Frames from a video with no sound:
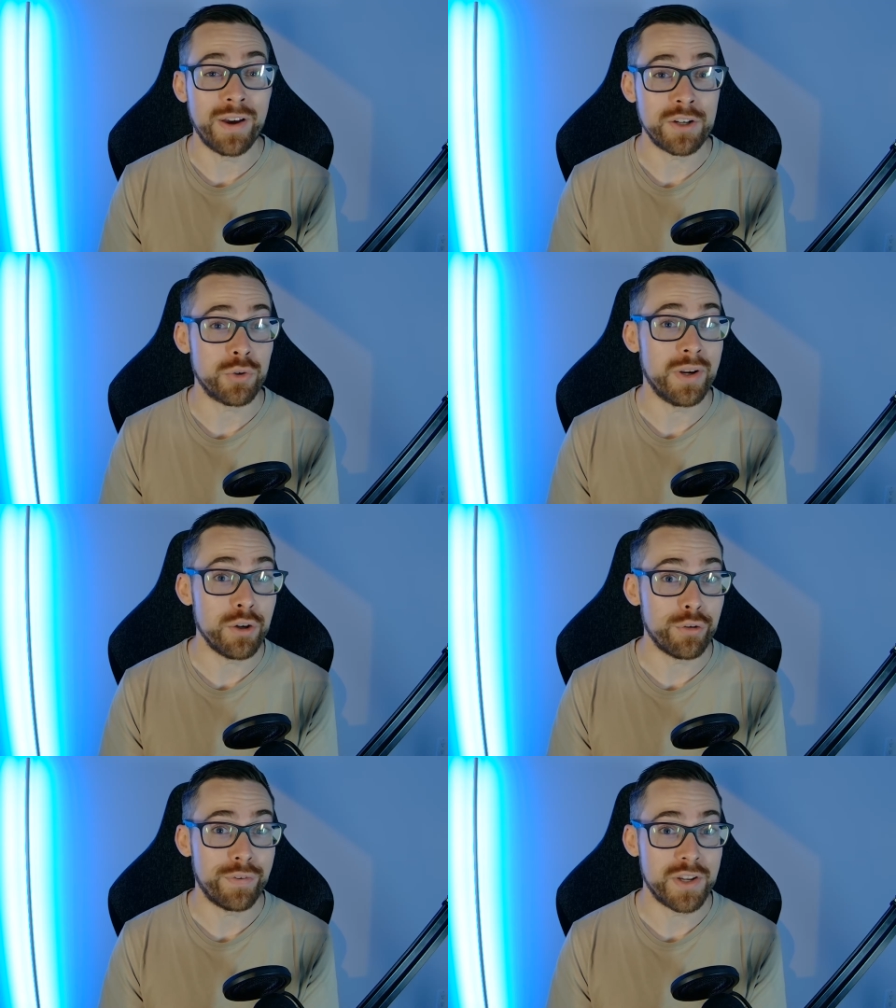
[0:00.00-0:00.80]
vector
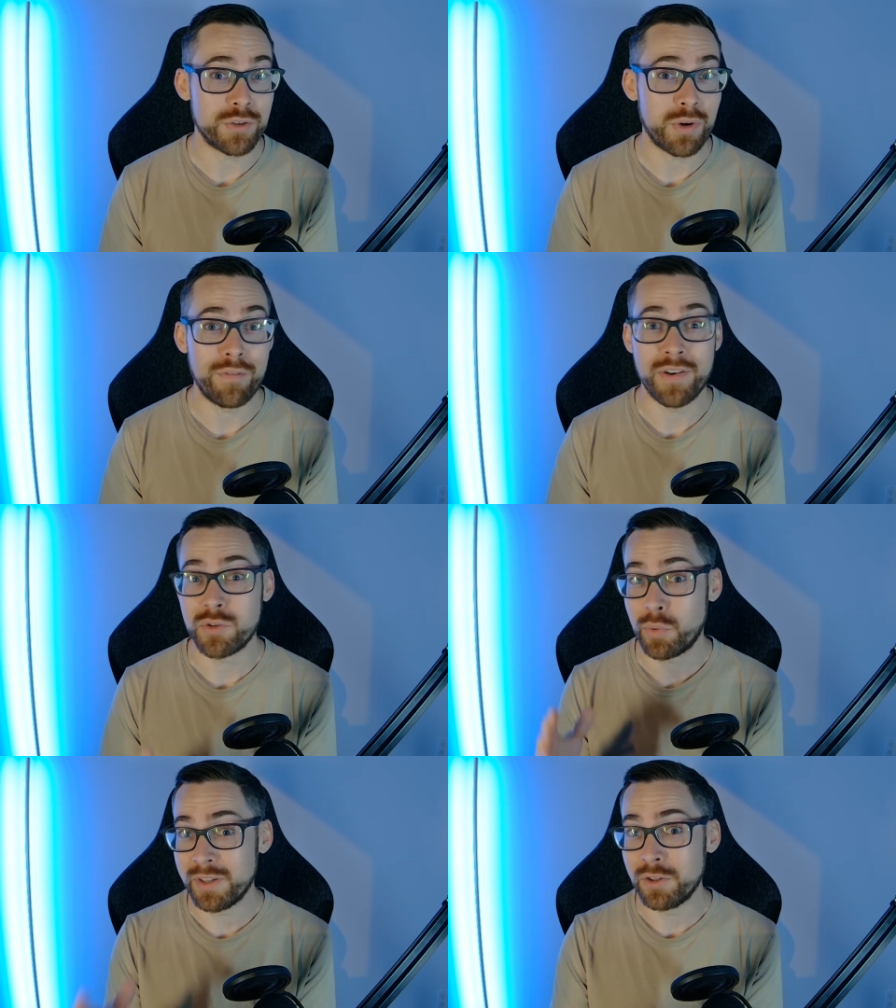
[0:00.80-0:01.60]
interface
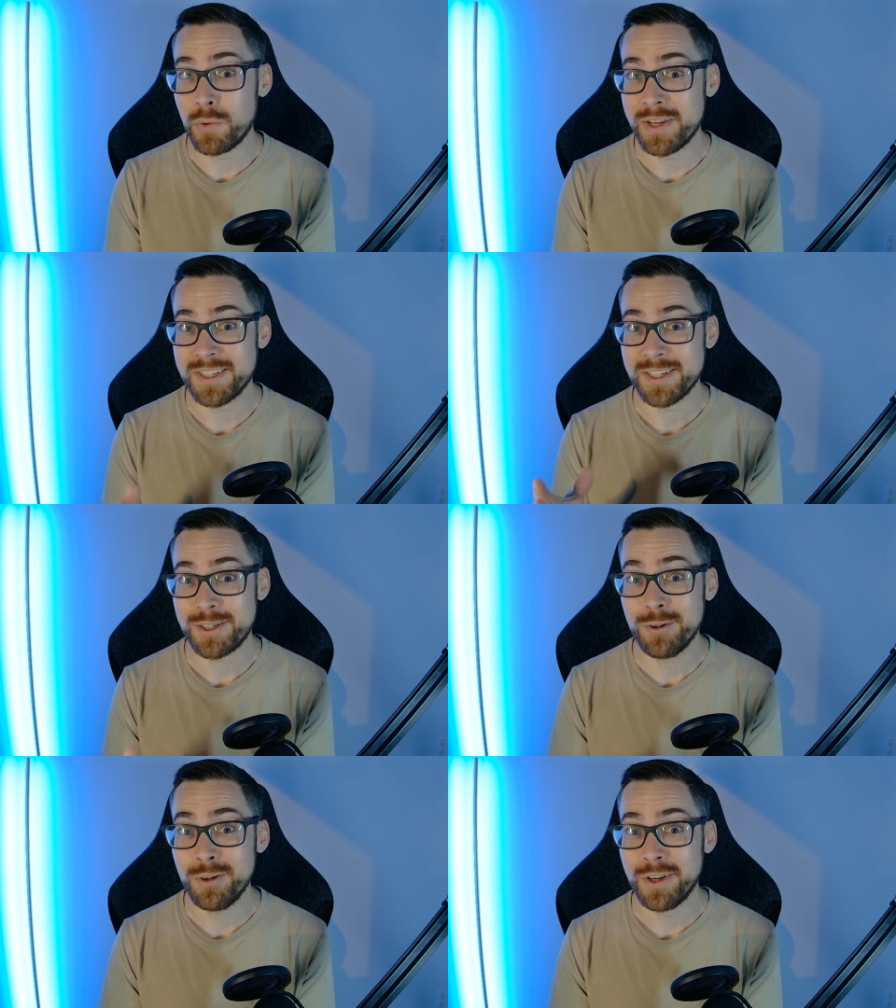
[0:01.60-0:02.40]
graphics within Noesis
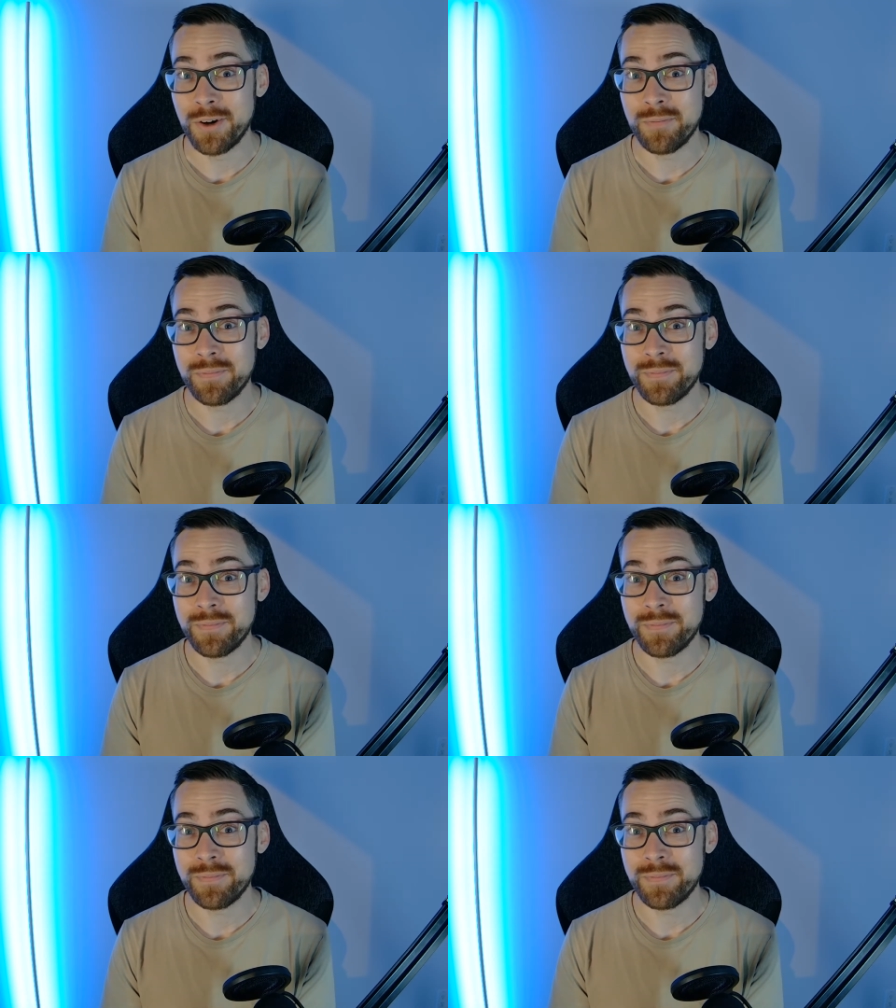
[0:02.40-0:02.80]
Studio.